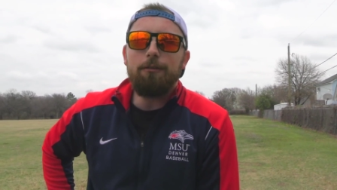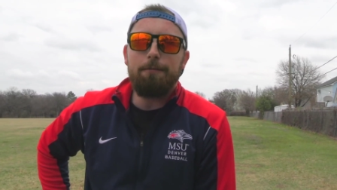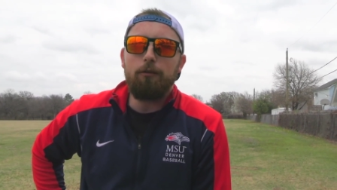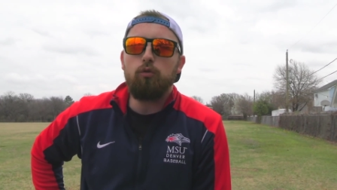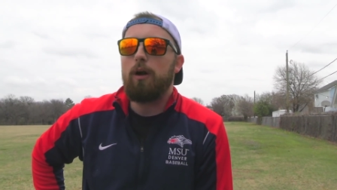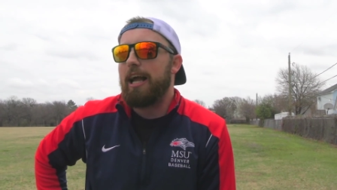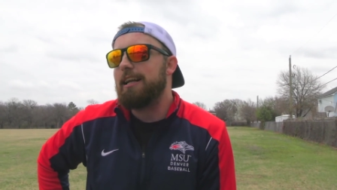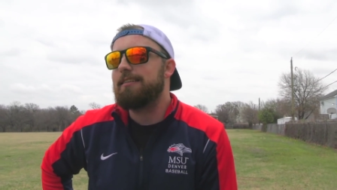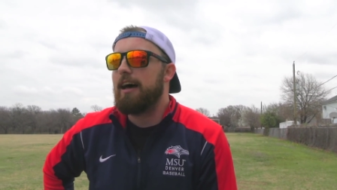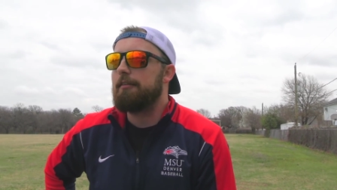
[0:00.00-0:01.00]
the first one
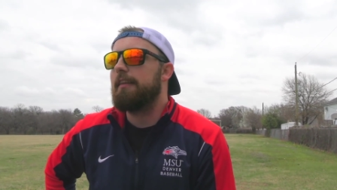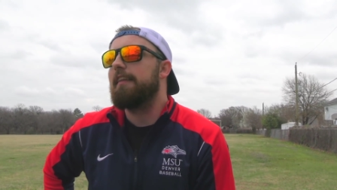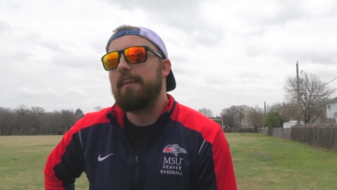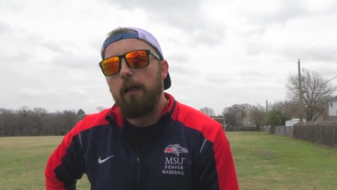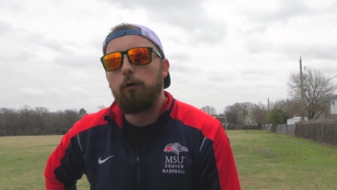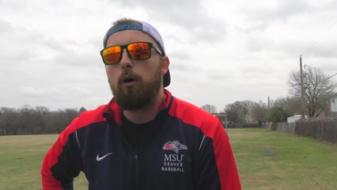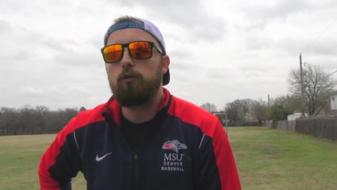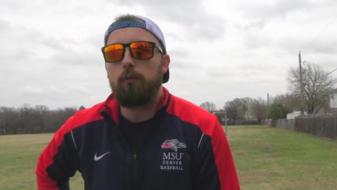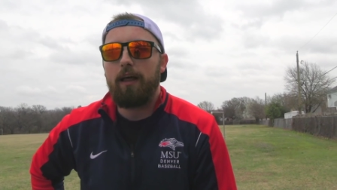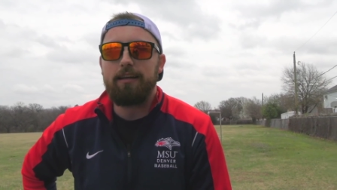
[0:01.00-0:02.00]
87 and then the other
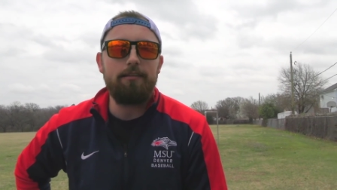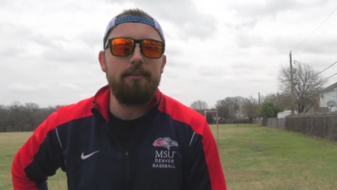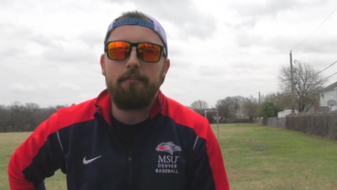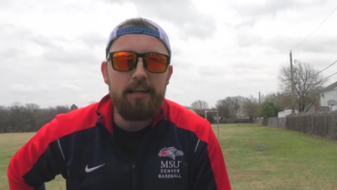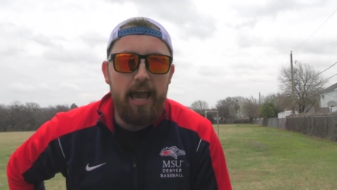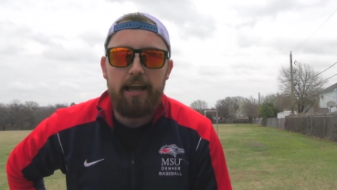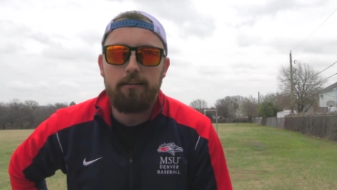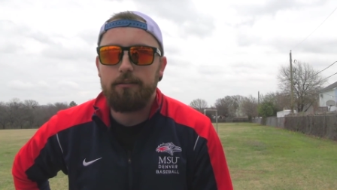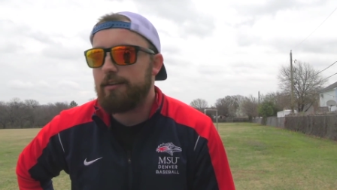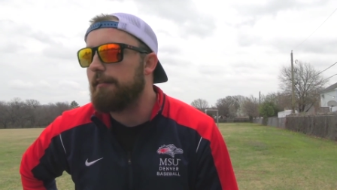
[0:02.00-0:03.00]
ones were like 78,
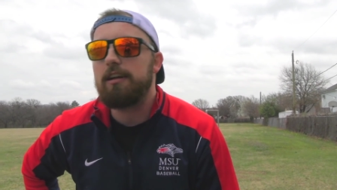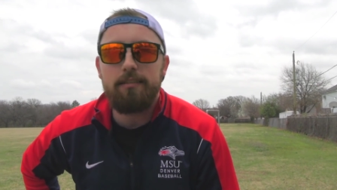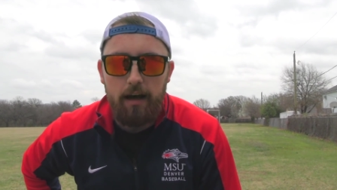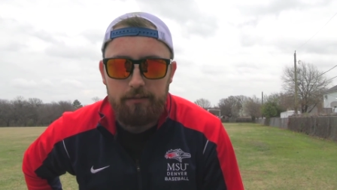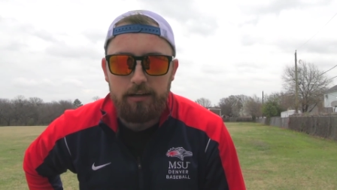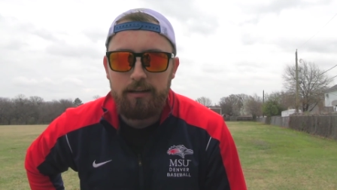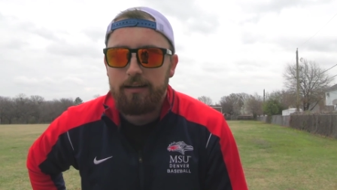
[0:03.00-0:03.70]
77?